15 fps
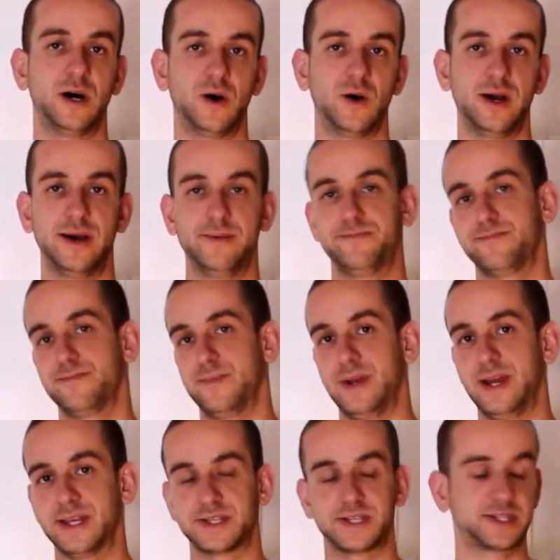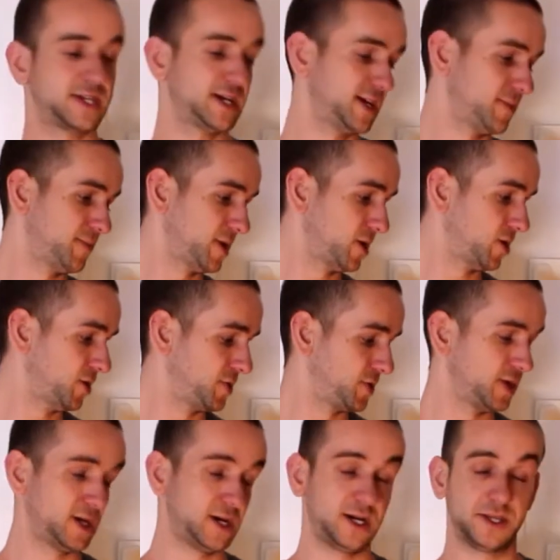Now, as I said
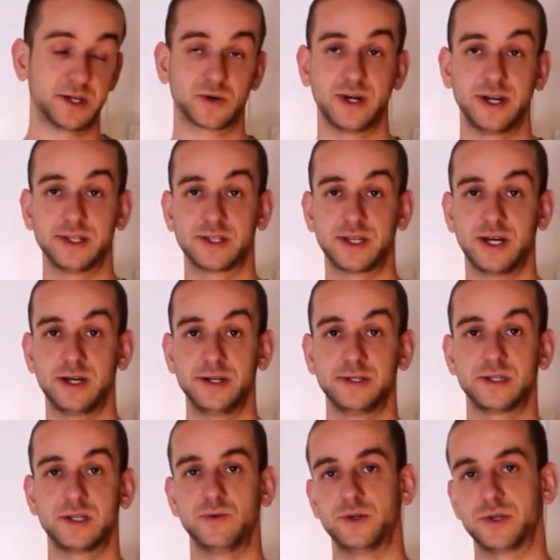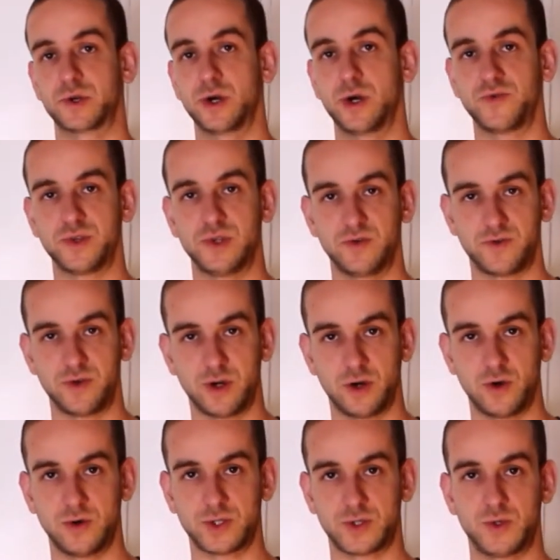about the grind size, you want your coffee to
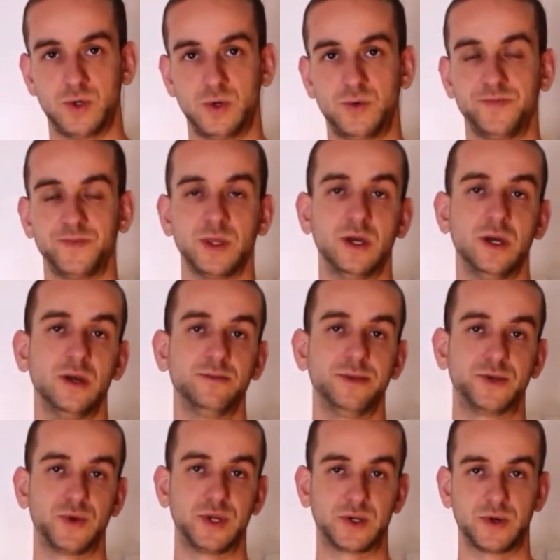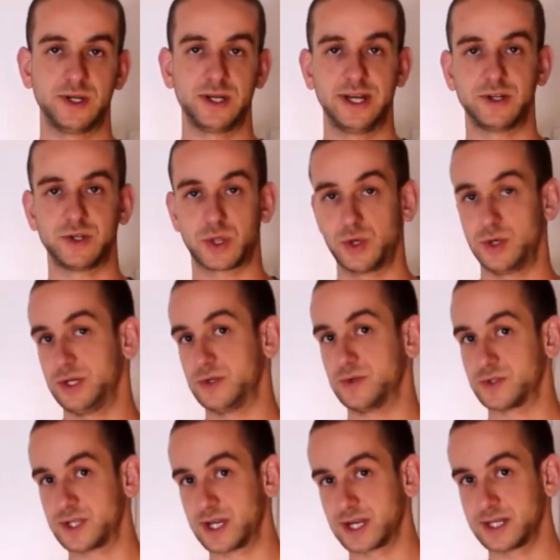flow through between 28 to
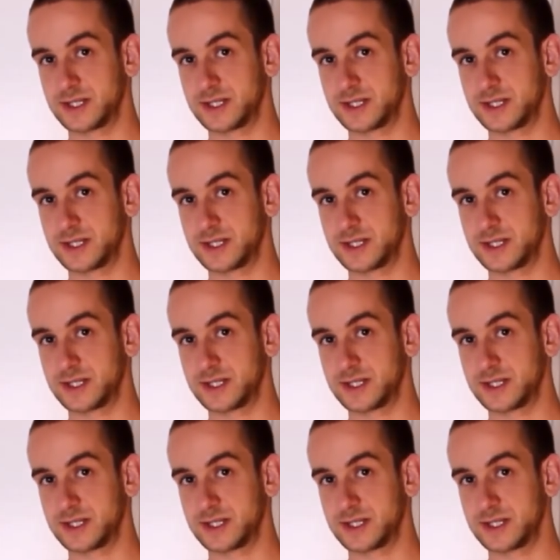32